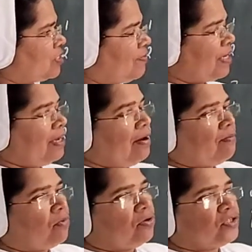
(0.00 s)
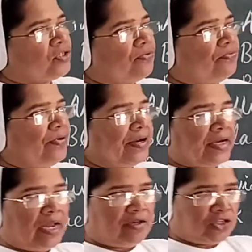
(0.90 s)
This is a very most
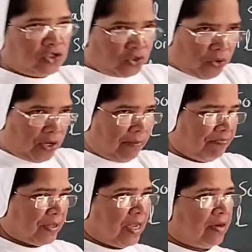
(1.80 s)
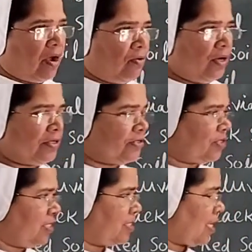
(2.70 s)
fertile soil. Now let us see